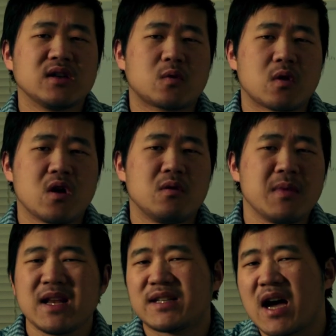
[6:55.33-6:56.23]
has grown
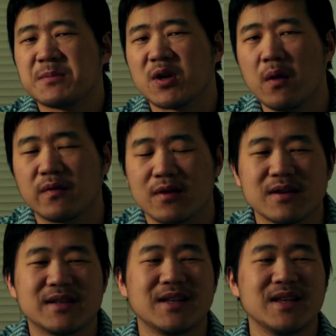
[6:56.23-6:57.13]
many times
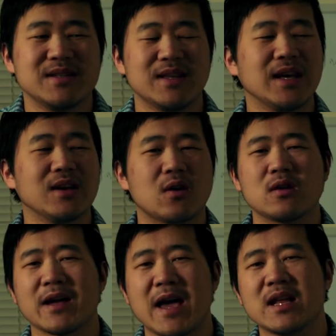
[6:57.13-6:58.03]
over since the
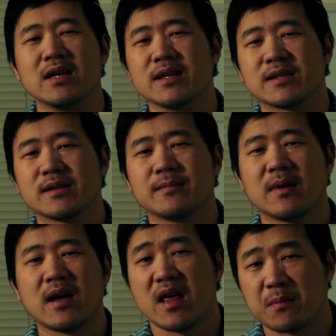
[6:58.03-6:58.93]
early 80s,
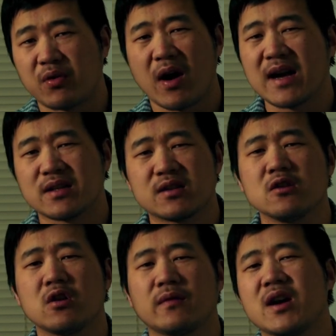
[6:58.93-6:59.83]
and the price
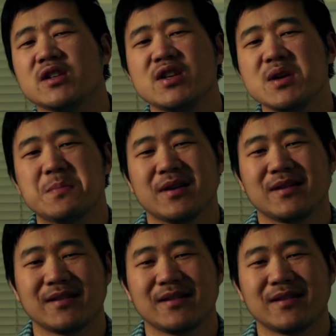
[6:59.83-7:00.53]
doesn't look very cheap.